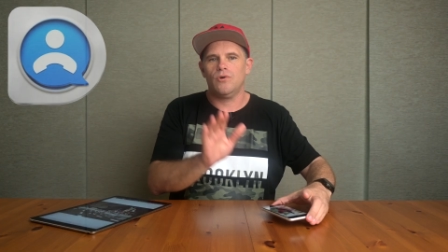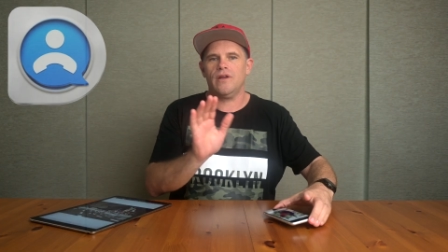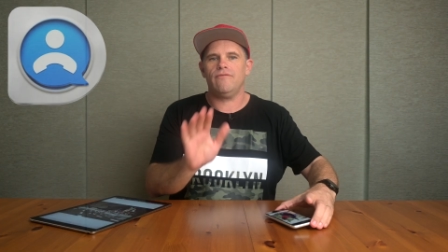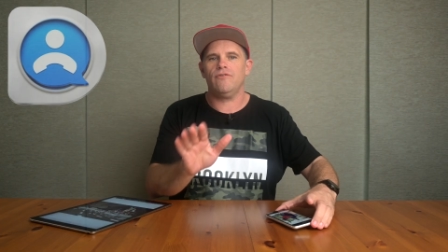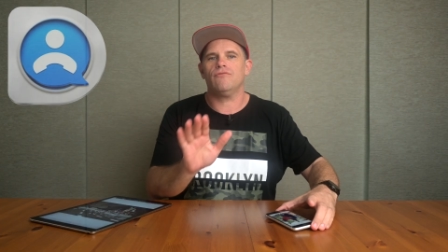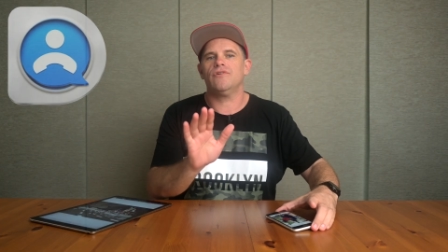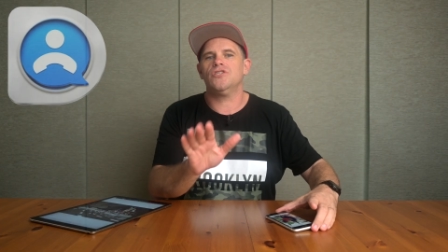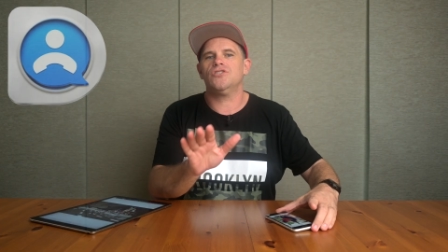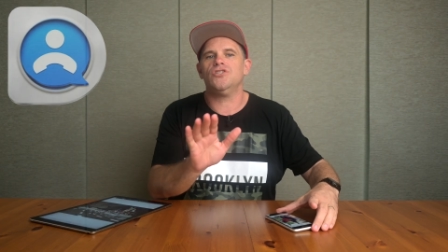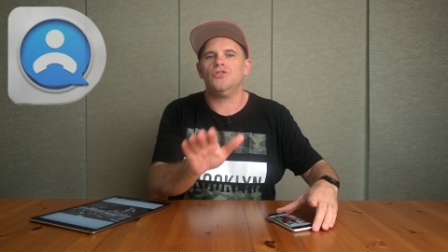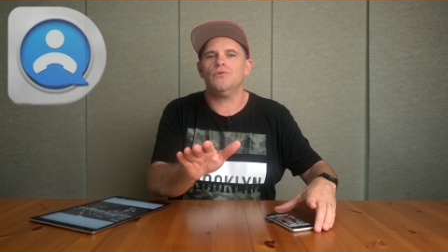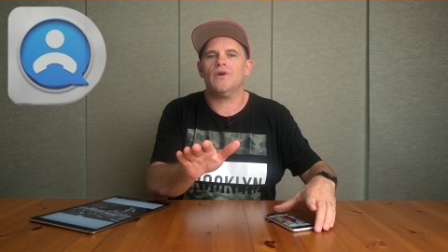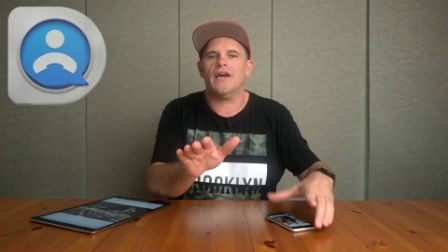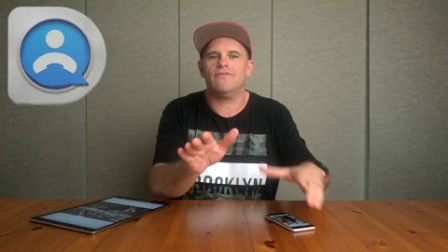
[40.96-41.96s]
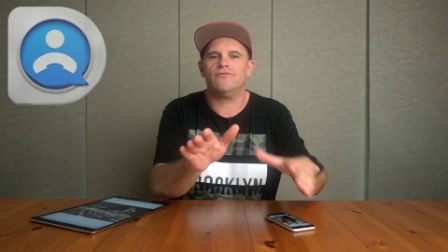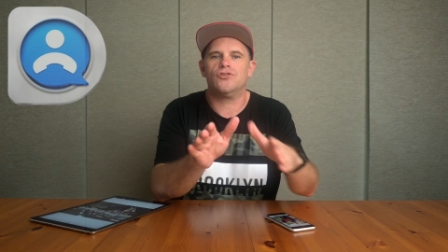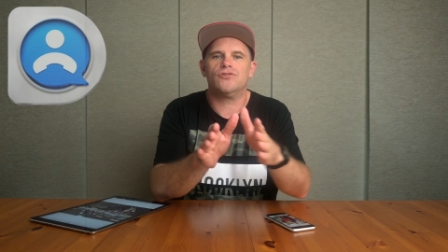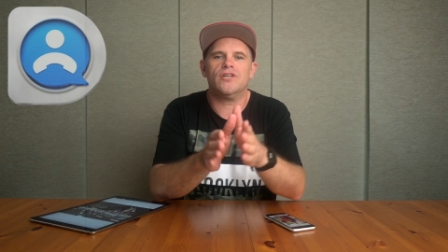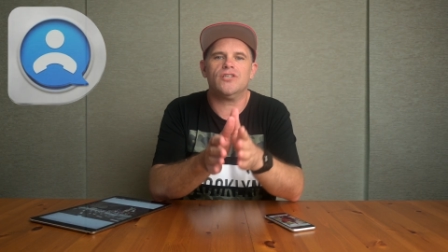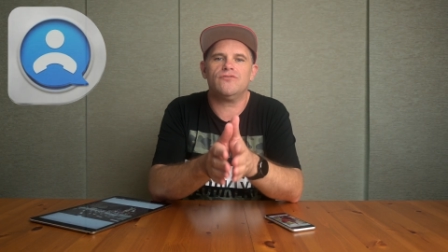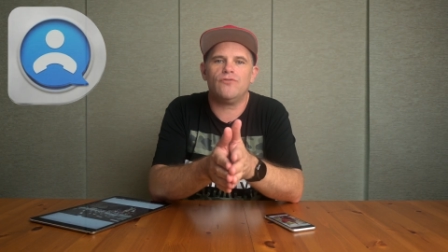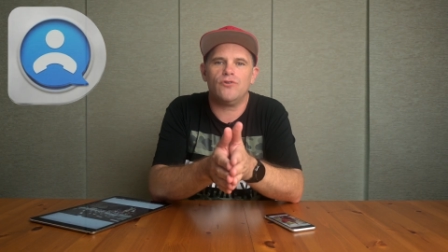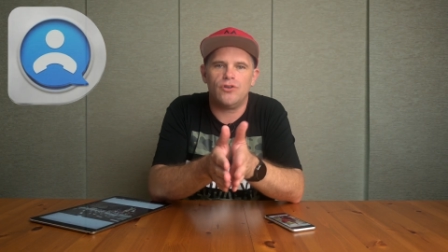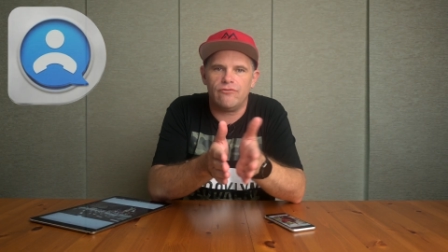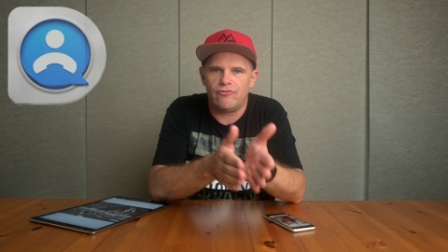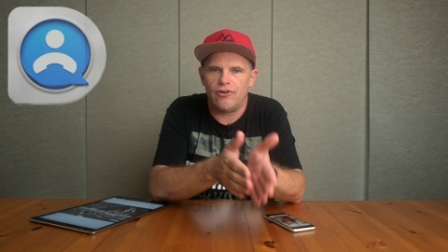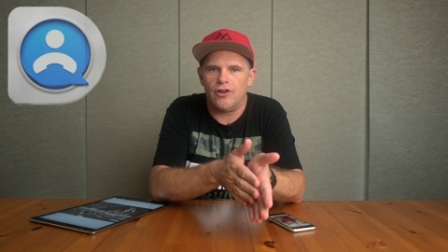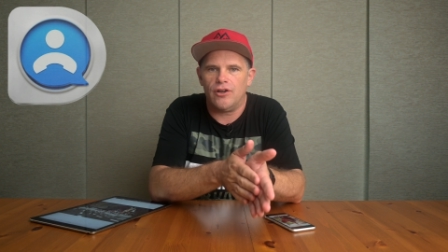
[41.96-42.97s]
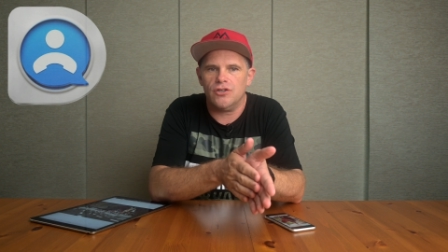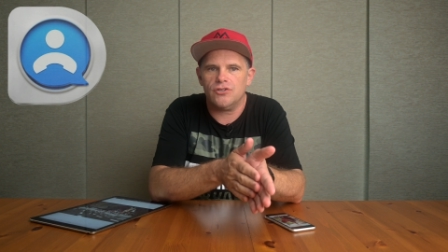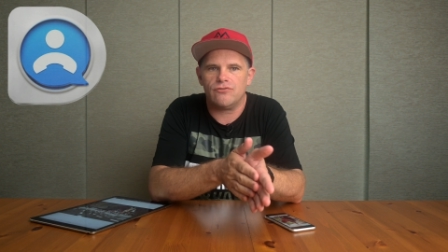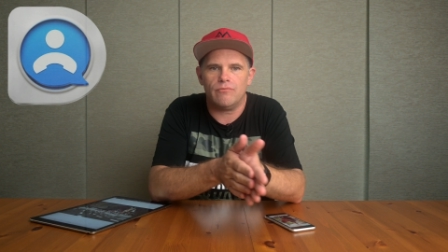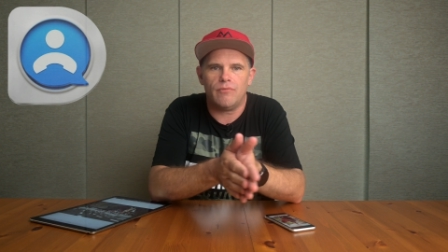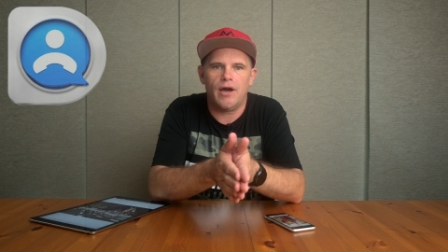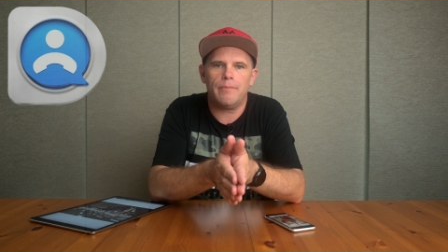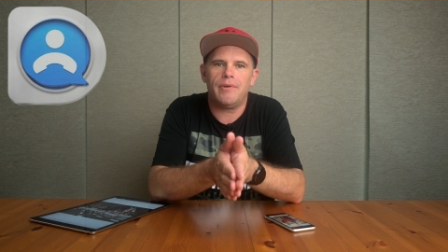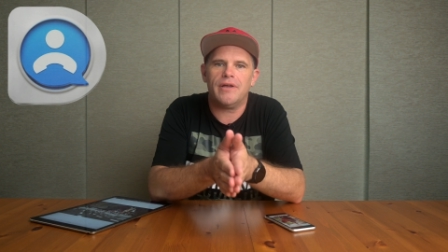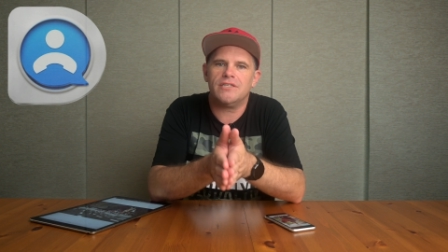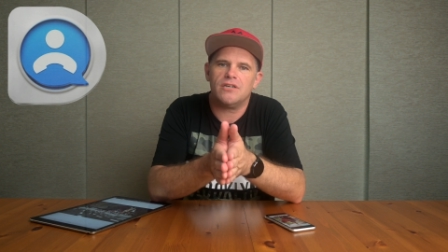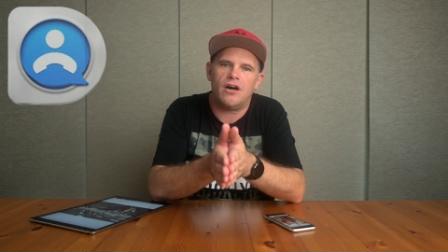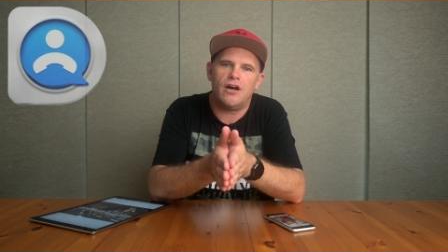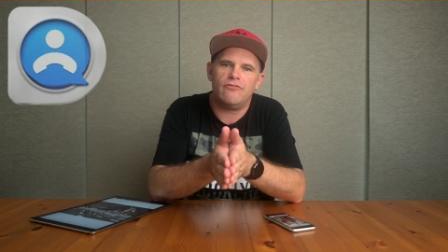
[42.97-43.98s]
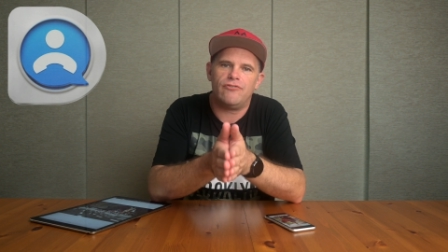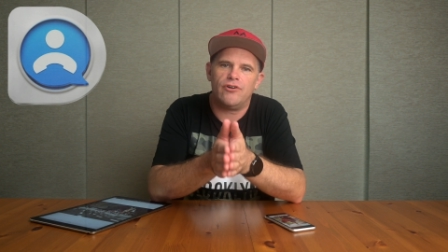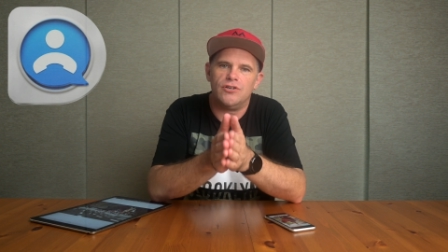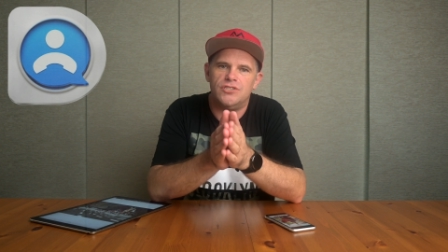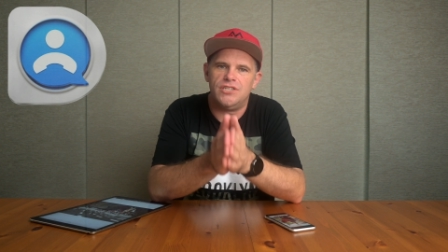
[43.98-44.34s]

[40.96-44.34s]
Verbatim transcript: Whatever the reason you have to transfer your photos from iPad to iPhone,